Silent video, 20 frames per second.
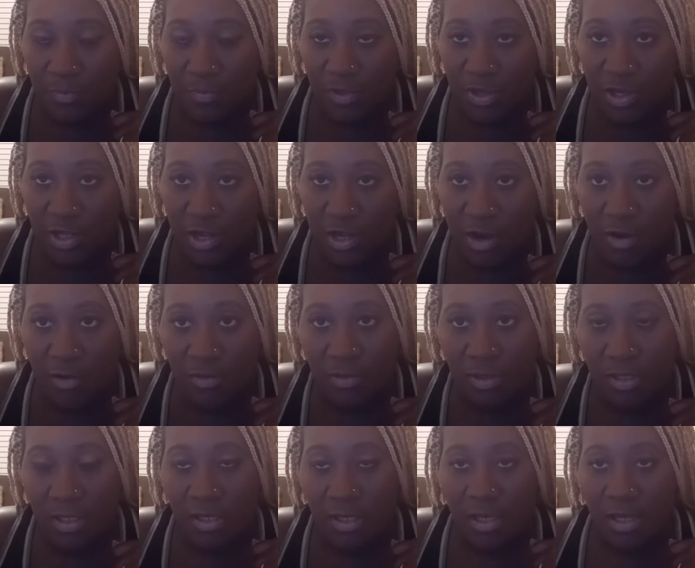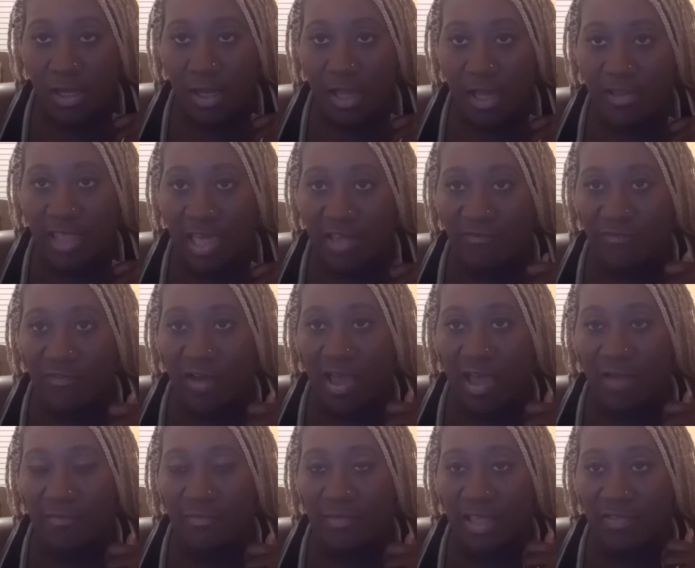and they
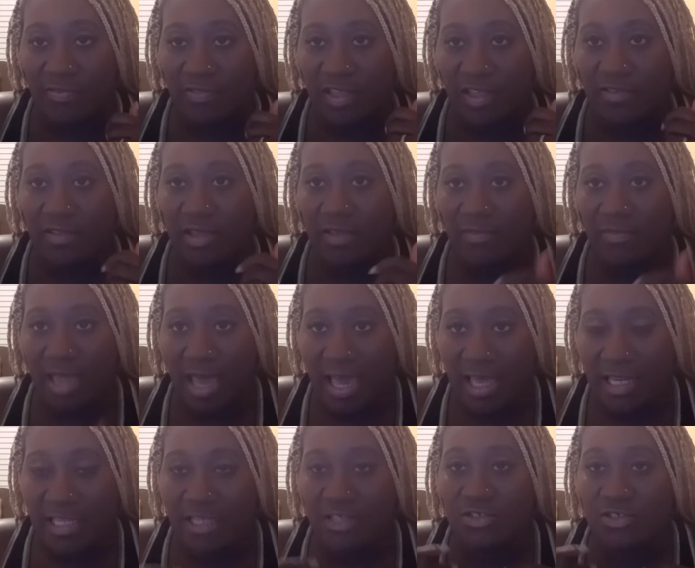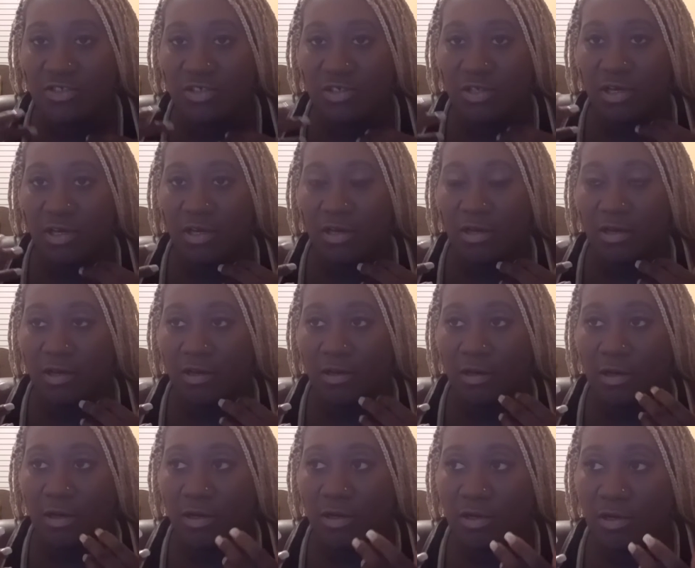think that is
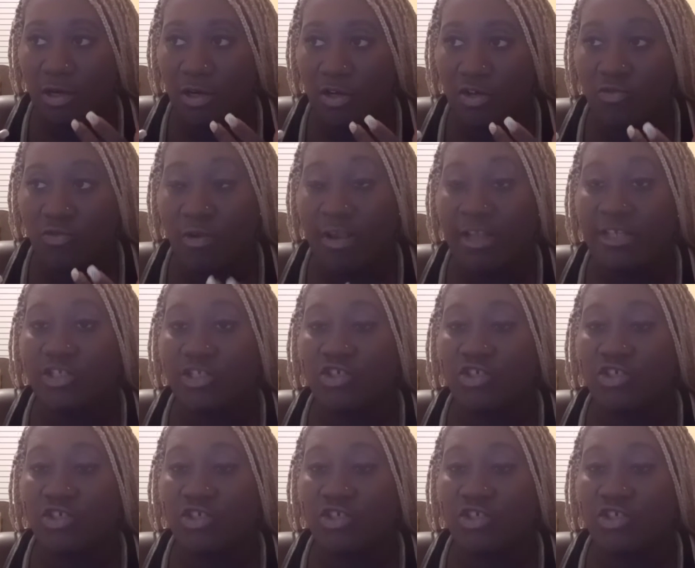a great